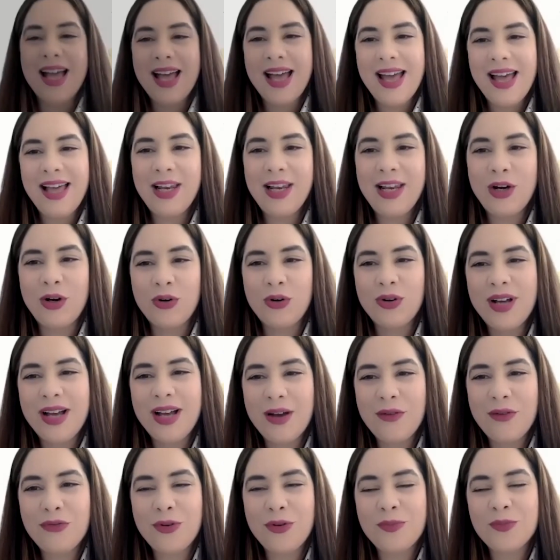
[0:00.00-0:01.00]
Hello.
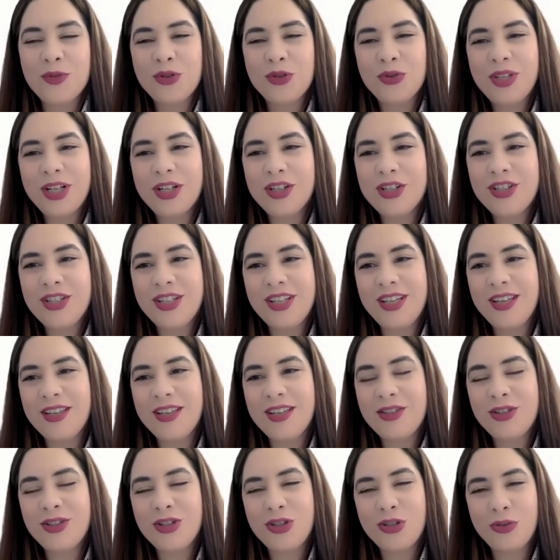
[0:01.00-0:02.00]
From June
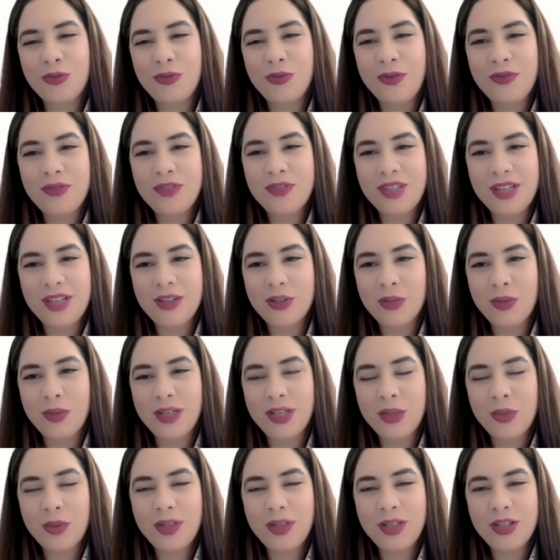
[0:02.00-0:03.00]
13th to June 15th,
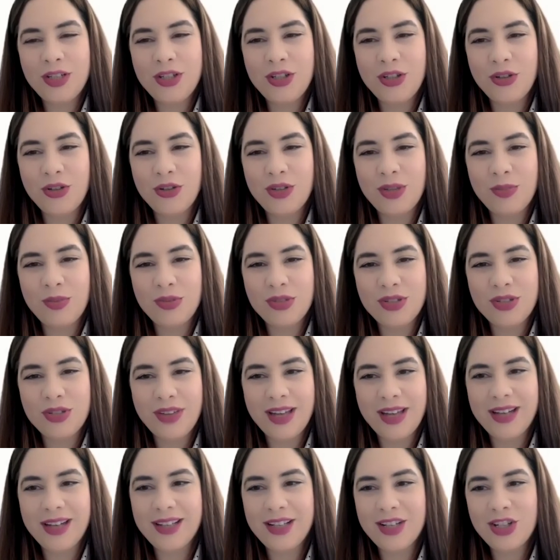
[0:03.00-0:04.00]
2022, the
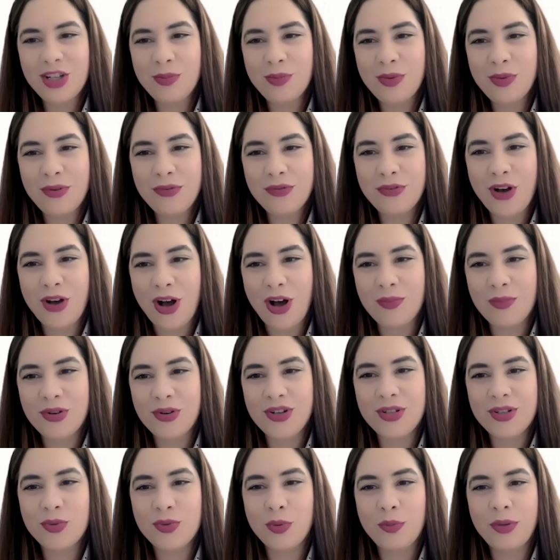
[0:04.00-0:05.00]
Brazil-Canada Chamber of
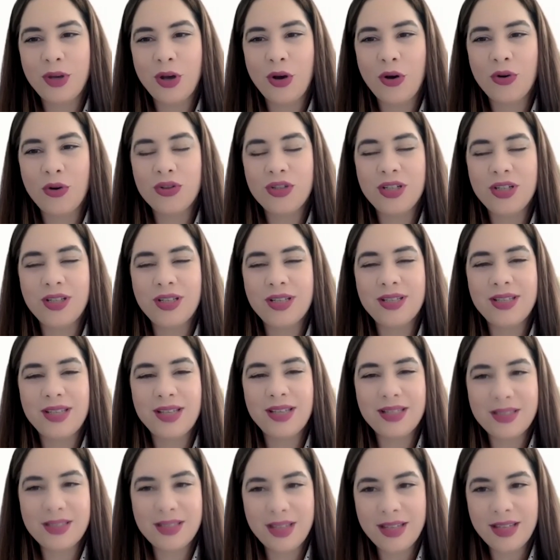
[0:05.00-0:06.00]
Commerce will be hosting the
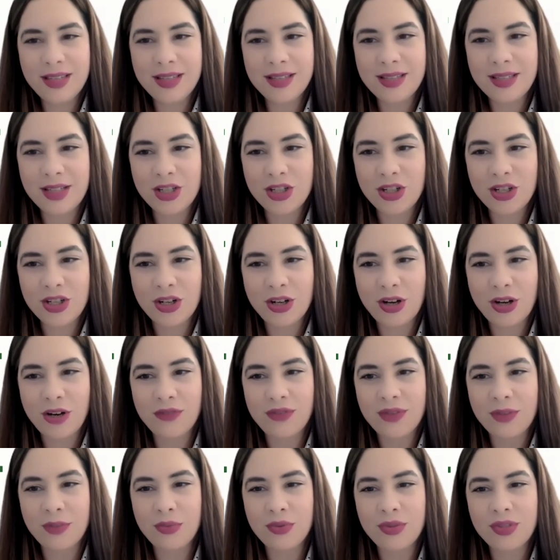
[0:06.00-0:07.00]
16th edition of
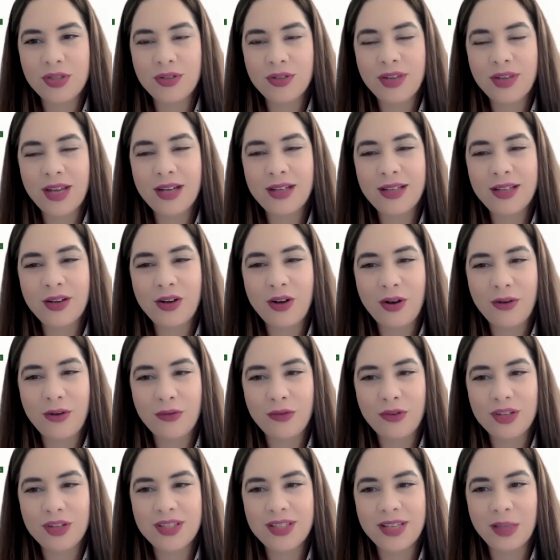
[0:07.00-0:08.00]
the Brazil-Canada
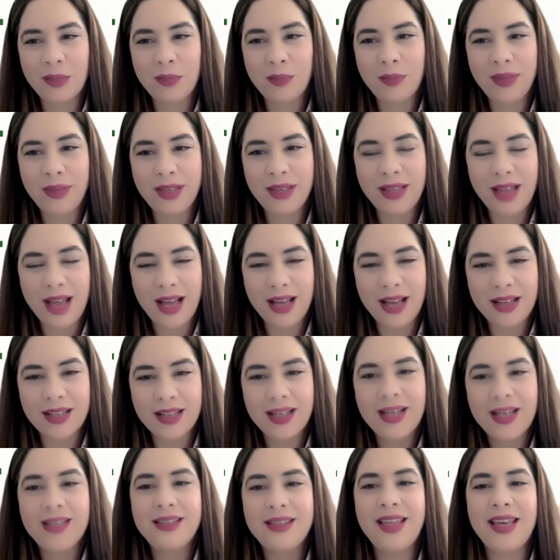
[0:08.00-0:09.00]
Conference at PDAC,
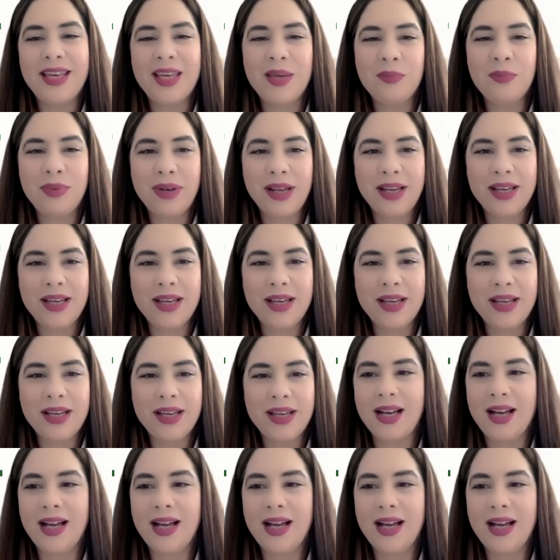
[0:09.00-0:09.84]
taking place